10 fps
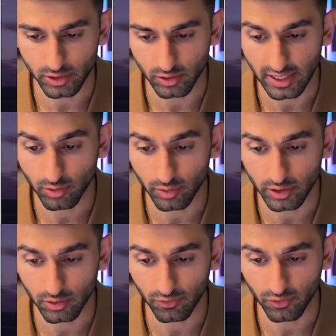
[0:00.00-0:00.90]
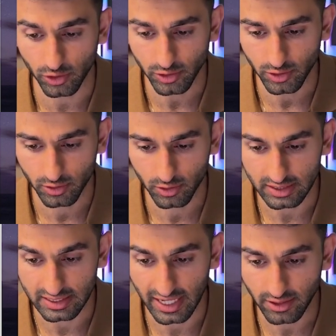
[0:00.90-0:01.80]
And so that's what we're going to do first,
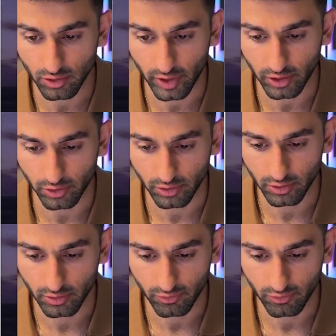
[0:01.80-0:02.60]
is get the record